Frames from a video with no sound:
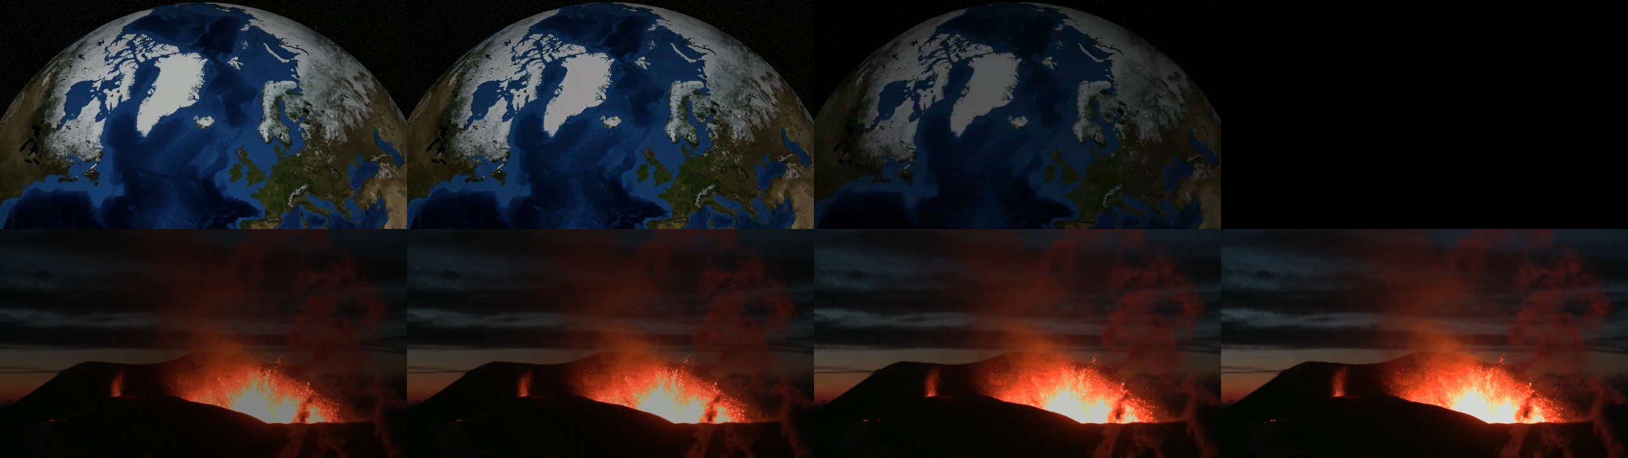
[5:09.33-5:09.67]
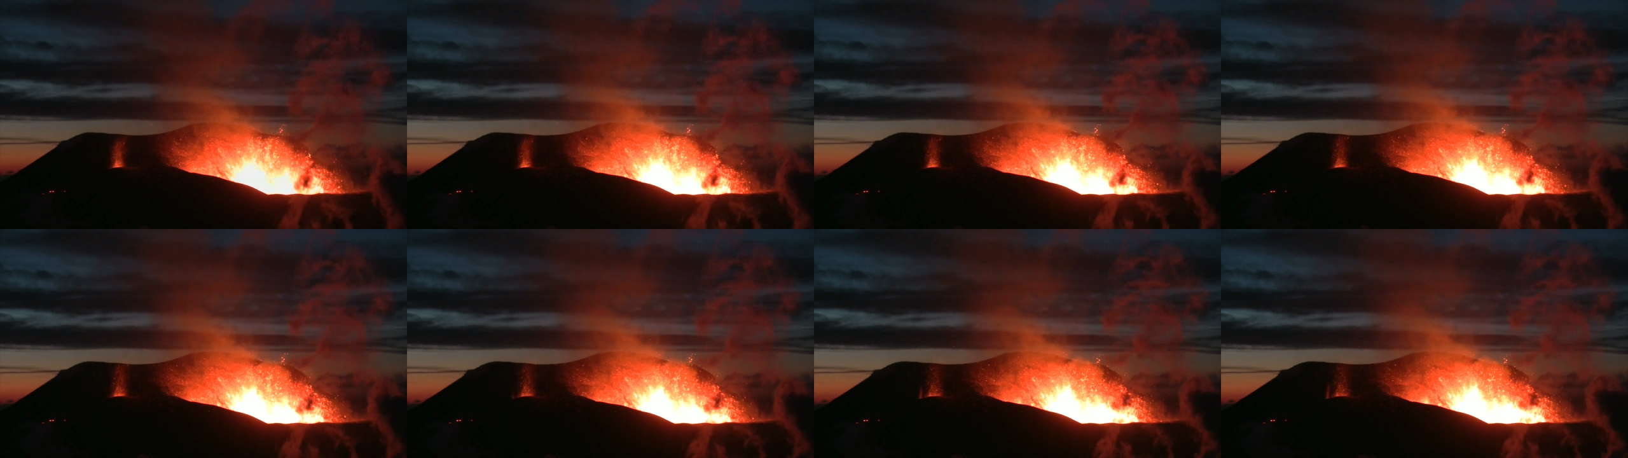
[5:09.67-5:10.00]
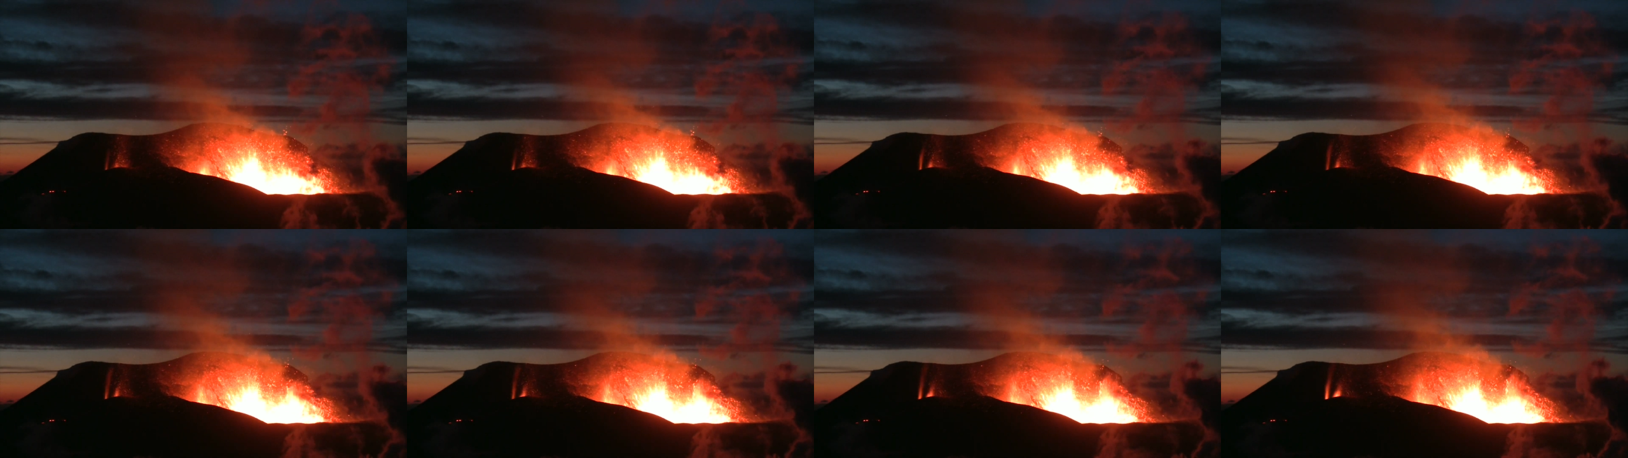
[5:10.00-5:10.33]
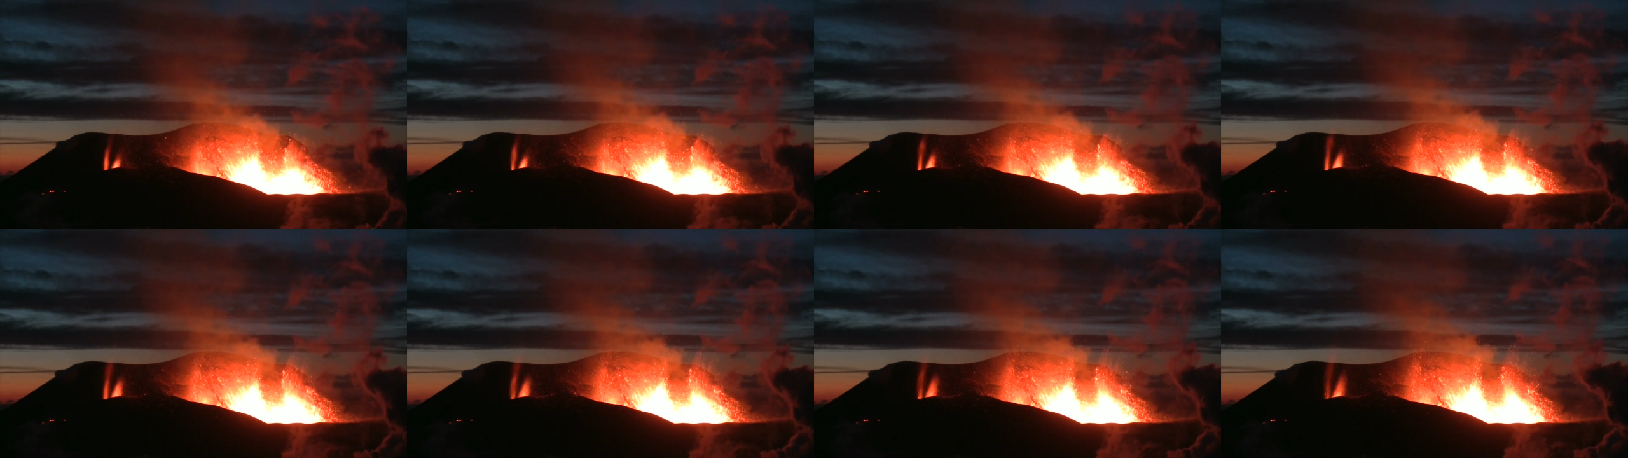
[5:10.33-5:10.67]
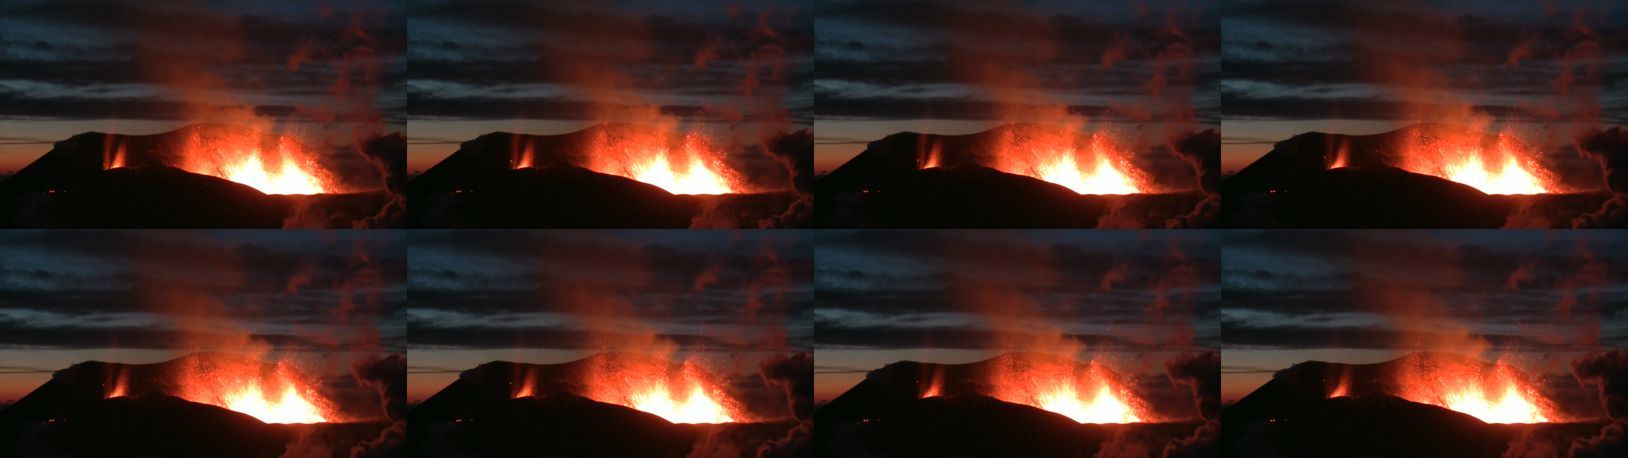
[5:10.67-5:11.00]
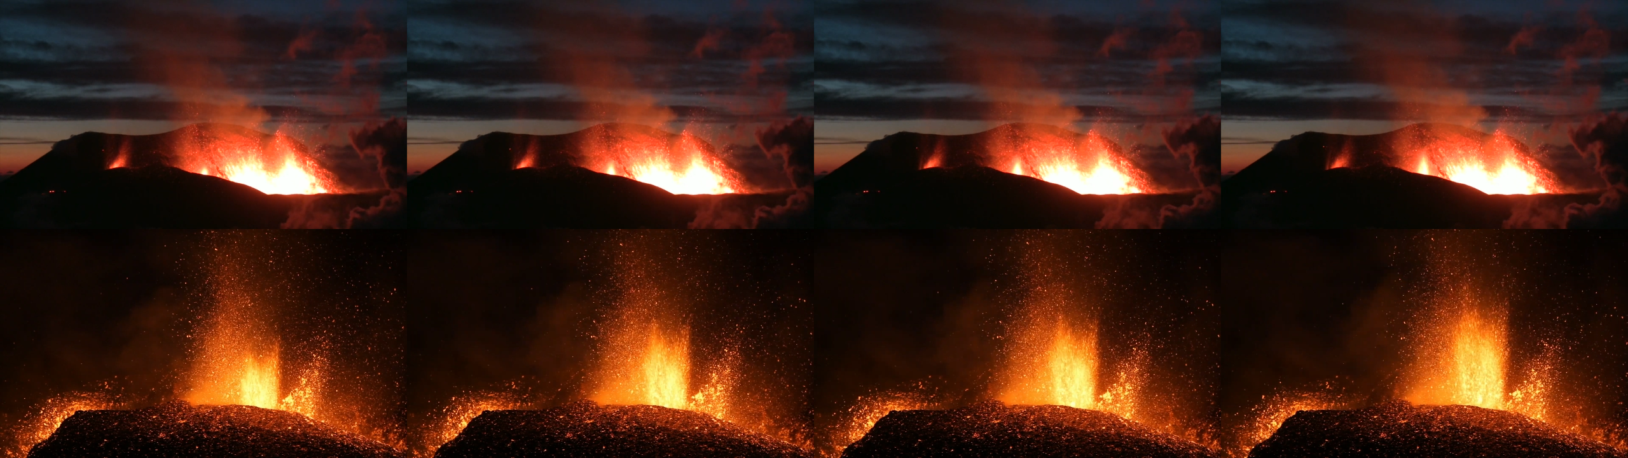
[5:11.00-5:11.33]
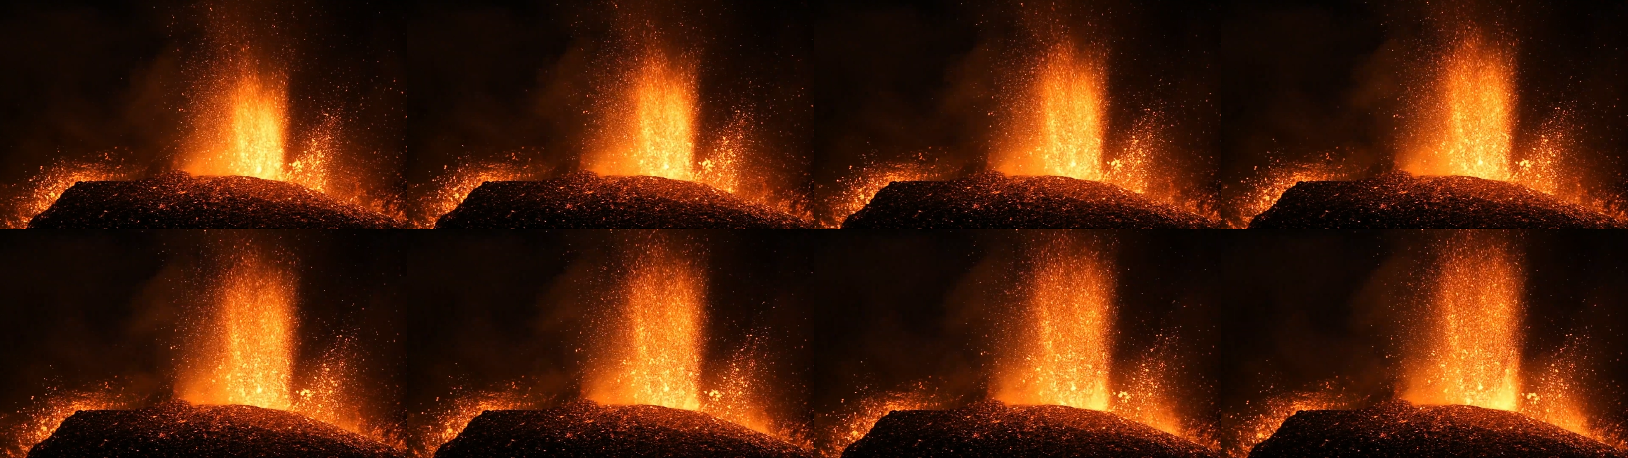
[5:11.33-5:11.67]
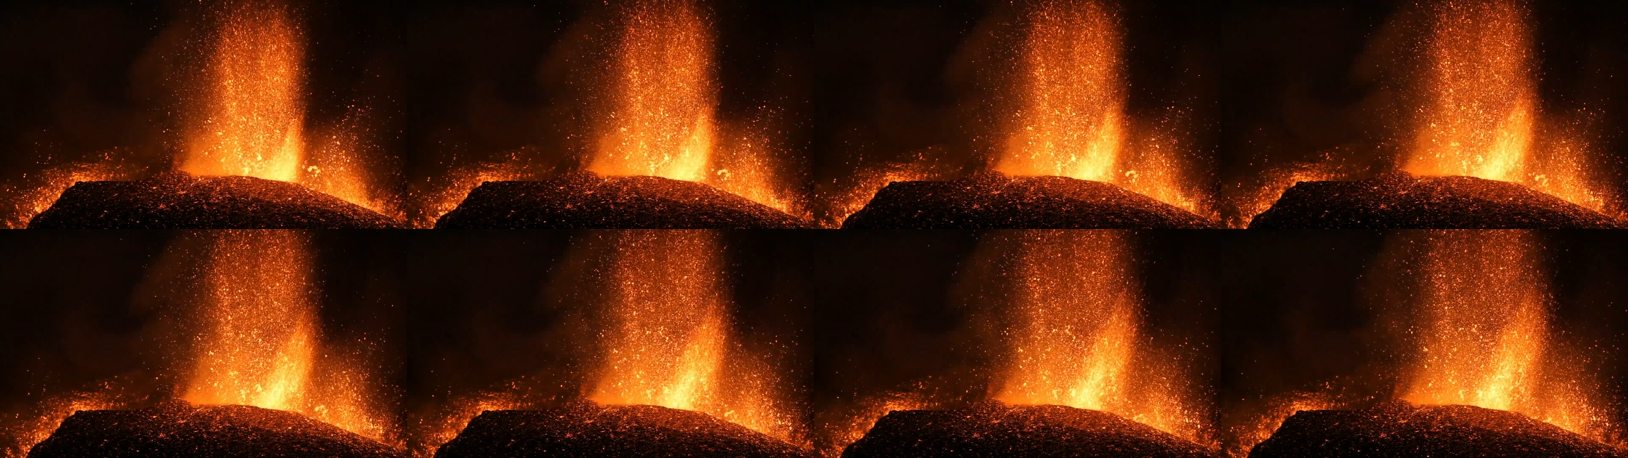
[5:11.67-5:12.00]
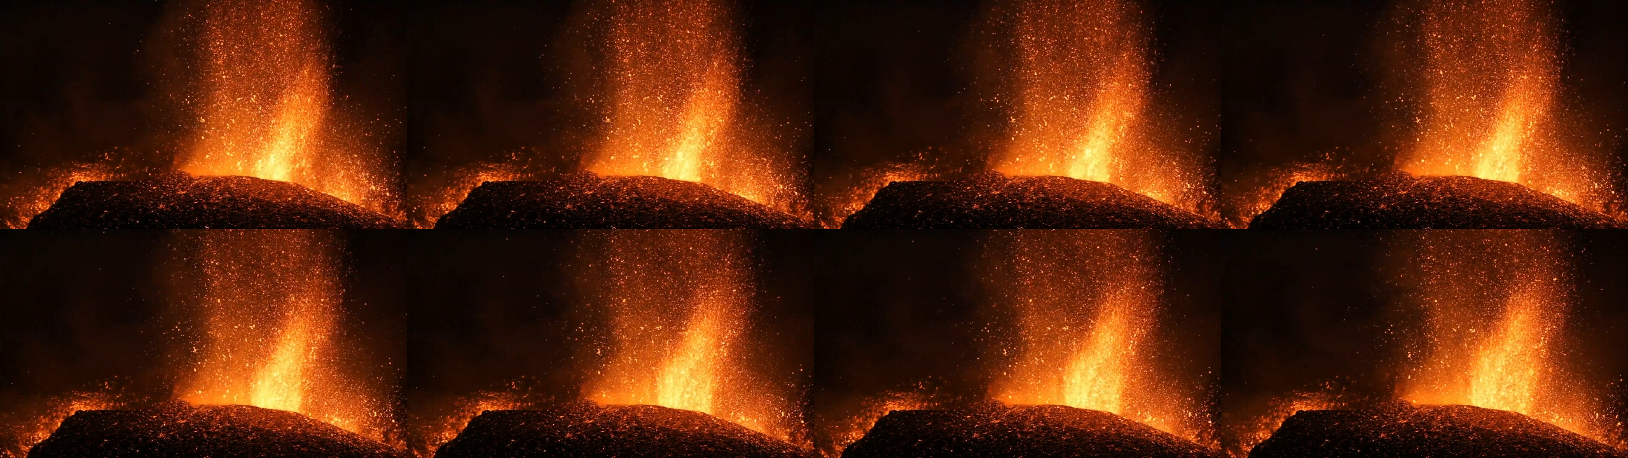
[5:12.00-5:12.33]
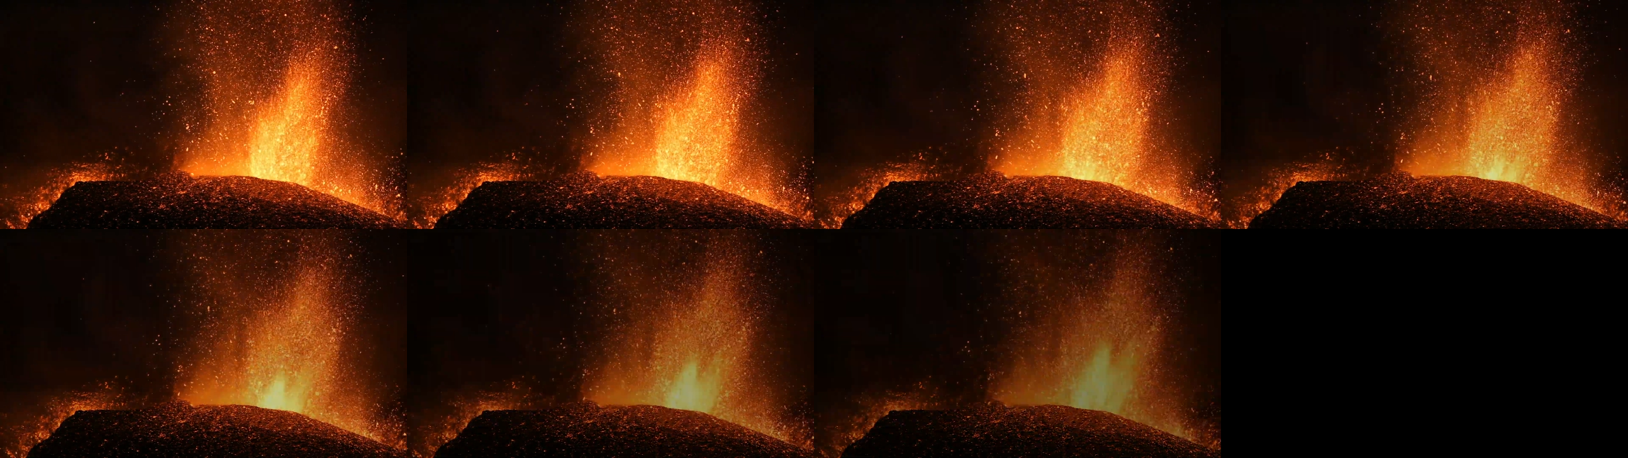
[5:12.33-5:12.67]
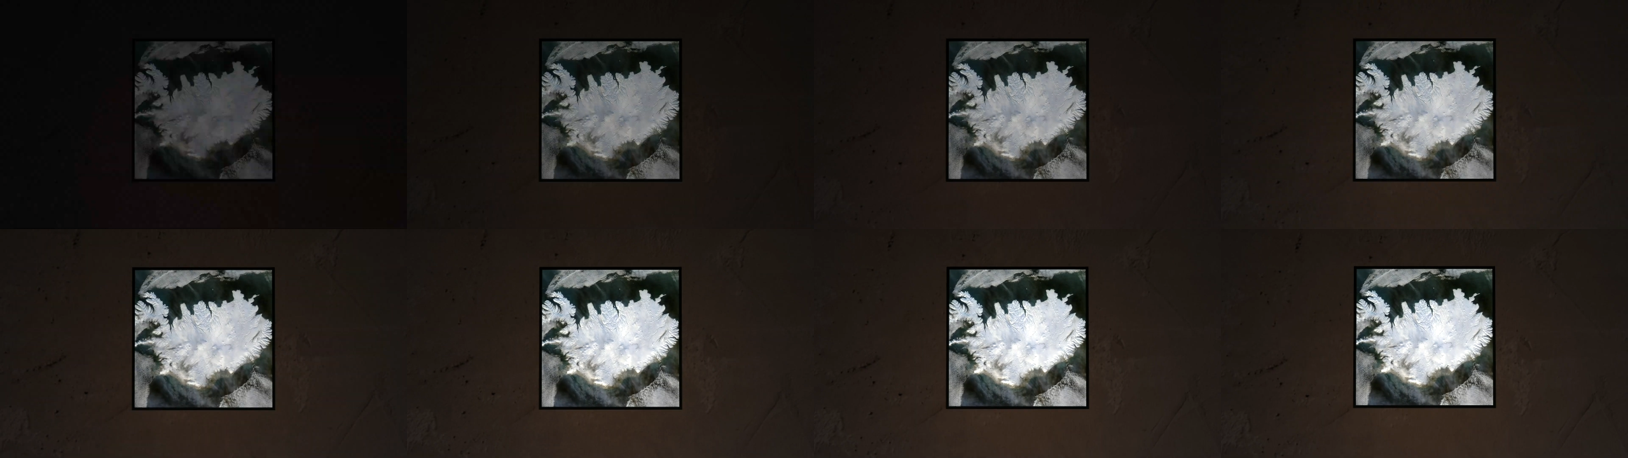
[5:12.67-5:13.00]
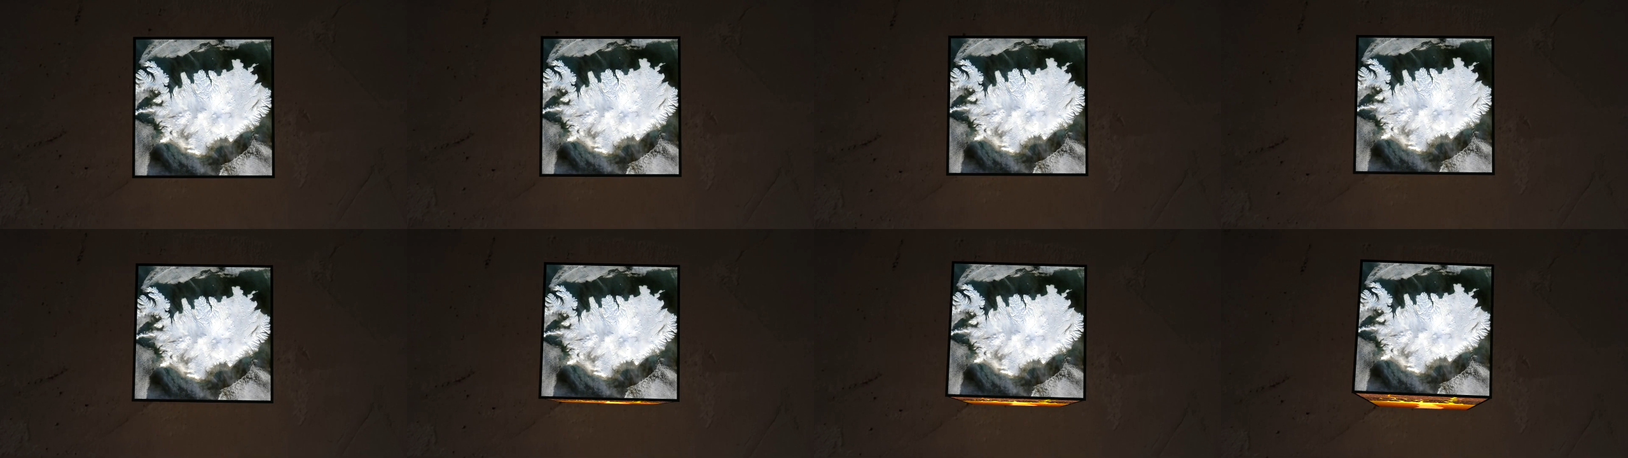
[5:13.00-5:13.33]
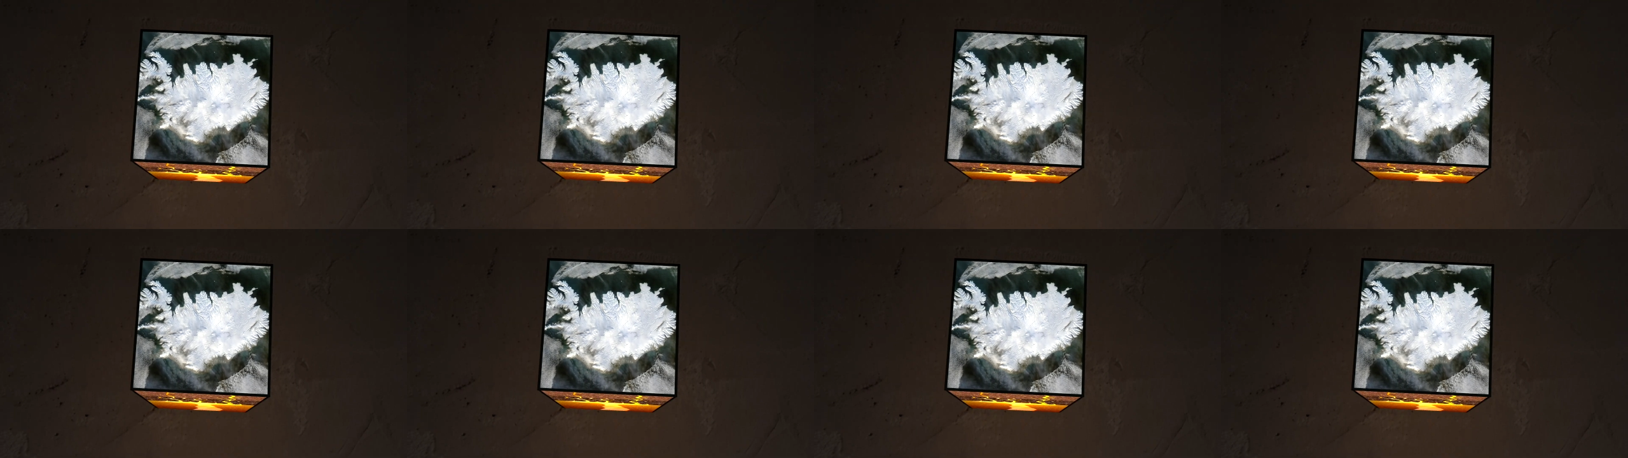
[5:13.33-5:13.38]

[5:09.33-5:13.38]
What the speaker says: Nobody's mouth can be seen.